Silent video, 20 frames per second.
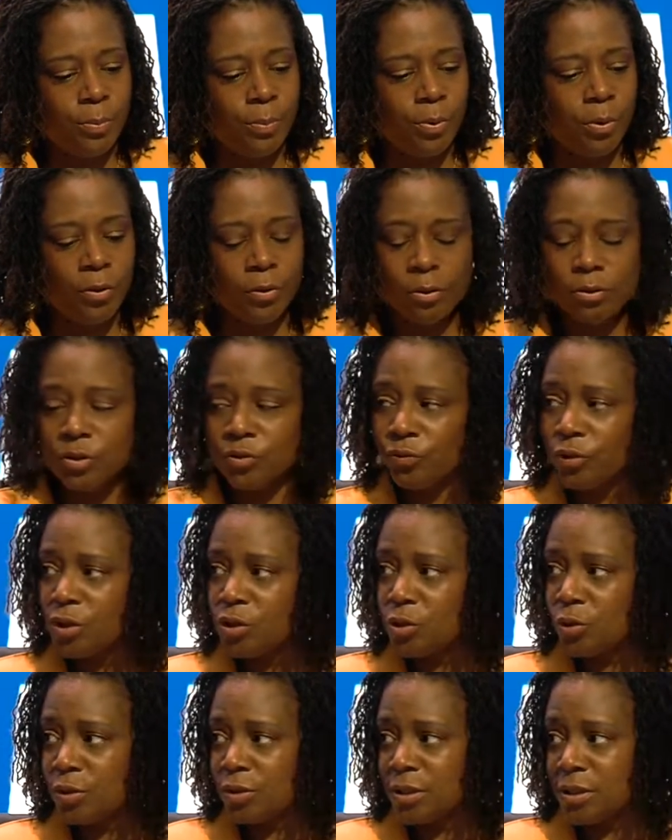pull those
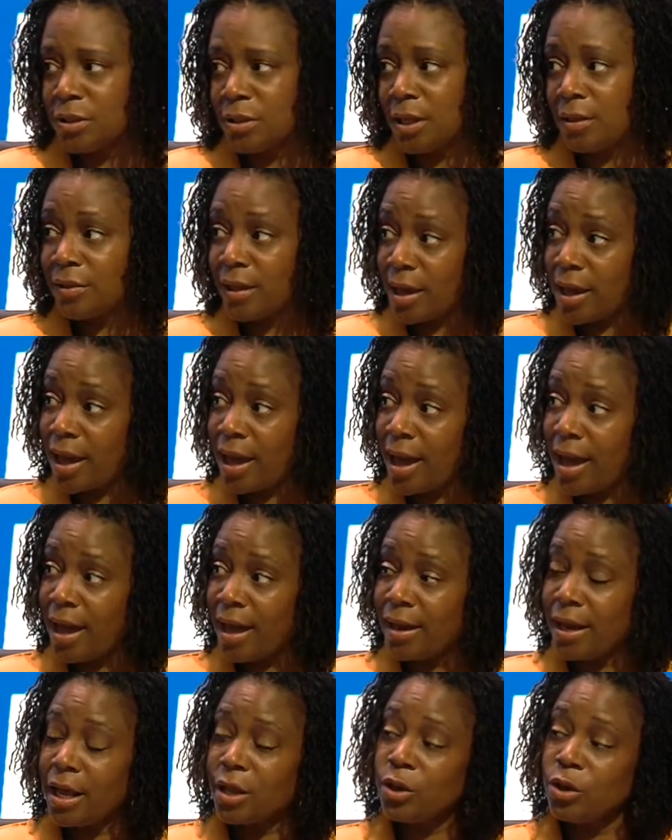resources that they
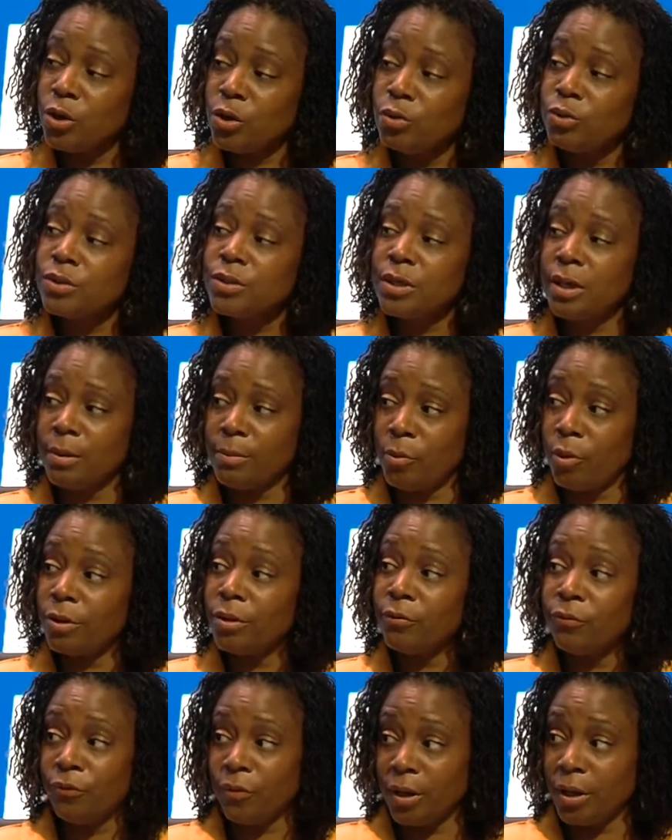had and use them on
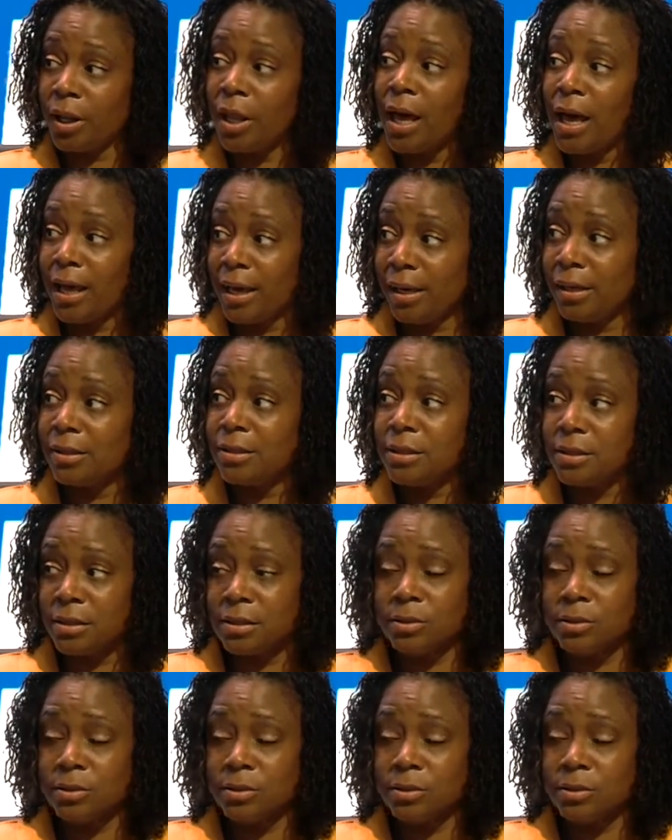the front lines.